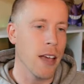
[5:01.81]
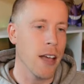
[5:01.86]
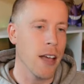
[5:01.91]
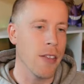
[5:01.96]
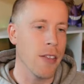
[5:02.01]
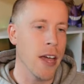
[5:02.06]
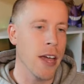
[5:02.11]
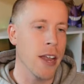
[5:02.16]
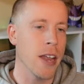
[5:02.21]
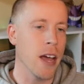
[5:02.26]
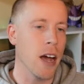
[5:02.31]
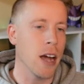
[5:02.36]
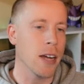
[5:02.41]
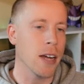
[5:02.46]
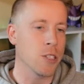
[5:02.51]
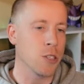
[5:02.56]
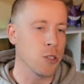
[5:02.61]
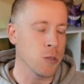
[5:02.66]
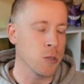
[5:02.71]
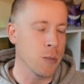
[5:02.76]
And then
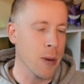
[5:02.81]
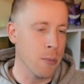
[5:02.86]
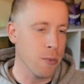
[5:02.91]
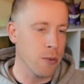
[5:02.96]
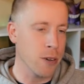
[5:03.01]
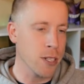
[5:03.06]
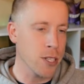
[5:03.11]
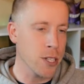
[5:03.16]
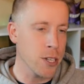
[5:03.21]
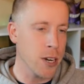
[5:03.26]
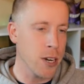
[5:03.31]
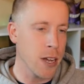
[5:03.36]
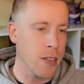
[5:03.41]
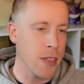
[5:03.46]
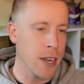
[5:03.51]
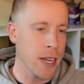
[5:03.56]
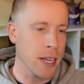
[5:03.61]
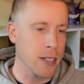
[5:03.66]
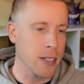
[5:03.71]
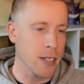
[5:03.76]
I choose my printer,
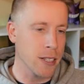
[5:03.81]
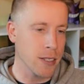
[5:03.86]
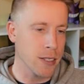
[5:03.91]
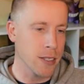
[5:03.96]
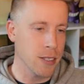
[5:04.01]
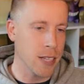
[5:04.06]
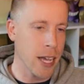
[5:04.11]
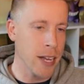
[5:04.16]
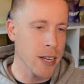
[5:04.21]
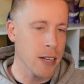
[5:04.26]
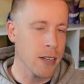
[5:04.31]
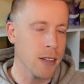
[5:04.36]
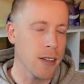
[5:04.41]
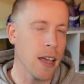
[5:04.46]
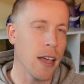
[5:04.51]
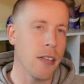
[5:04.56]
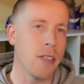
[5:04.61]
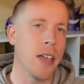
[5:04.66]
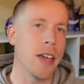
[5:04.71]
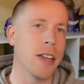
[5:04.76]
and then I click send,
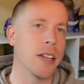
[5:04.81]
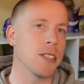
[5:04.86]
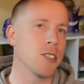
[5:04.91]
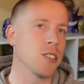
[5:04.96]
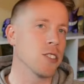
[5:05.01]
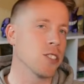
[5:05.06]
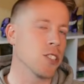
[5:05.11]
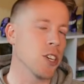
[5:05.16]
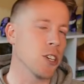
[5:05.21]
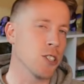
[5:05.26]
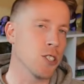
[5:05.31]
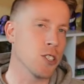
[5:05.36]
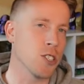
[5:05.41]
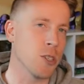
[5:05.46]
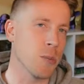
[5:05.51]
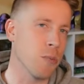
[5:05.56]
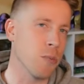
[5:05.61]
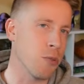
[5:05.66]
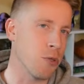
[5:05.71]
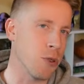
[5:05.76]
and then it starts
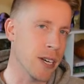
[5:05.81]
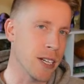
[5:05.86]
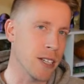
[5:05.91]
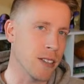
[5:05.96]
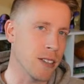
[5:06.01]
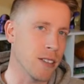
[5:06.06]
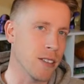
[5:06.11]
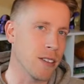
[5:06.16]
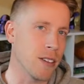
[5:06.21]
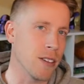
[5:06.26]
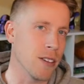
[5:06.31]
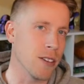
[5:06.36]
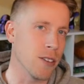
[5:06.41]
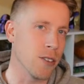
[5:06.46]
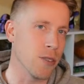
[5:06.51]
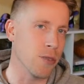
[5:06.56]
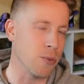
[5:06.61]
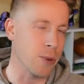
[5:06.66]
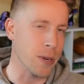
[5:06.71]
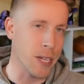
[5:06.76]
to print
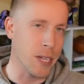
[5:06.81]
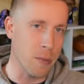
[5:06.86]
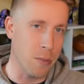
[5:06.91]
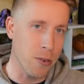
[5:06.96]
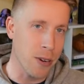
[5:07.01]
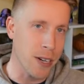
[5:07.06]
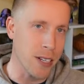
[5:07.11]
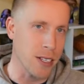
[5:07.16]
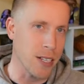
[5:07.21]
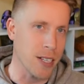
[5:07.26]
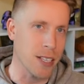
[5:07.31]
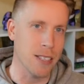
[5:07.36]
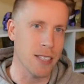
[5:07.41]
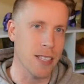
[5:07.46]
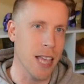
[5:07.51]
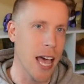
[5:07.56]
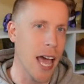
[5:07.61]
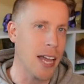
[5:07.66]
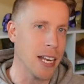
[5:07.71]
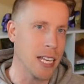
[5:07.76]
the 3D print, and
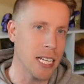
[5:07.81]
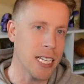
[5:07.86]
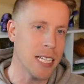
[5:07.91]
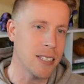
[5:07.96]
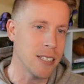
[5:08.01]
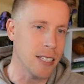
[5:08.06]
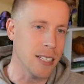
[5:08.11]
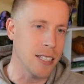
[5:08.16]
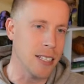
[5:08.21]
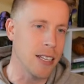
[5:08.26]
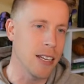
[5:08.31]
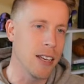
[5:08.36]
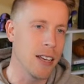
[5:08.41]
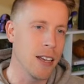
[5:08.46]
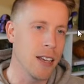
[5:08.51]
it's that easy.